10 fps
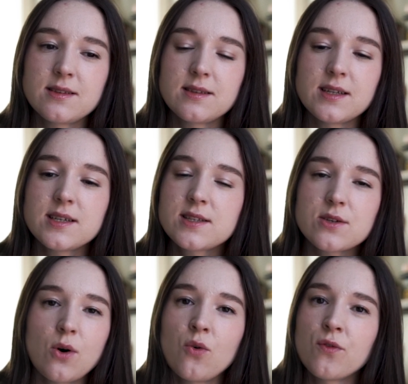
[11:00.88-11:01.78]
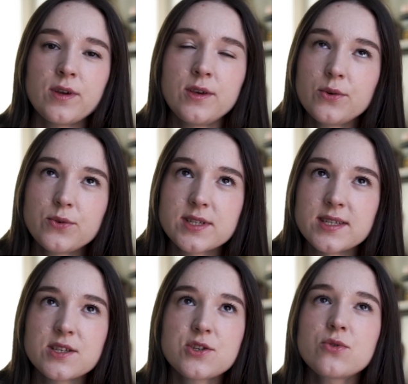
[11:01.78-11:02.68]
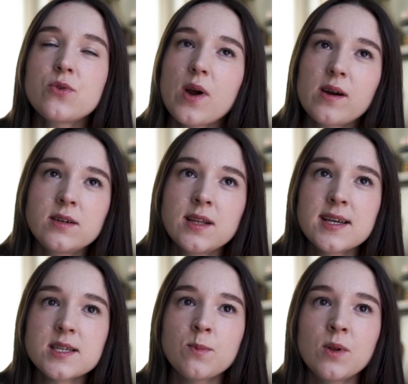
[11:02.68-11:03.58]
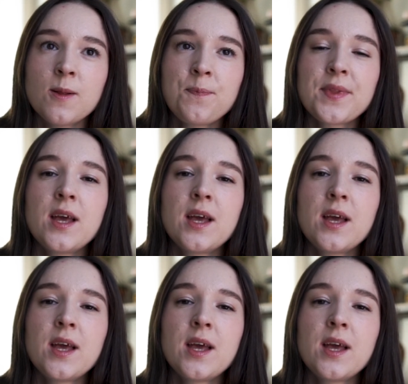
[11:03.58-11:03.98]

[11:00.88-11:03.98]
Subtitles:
that it's overused, it's too recognizable.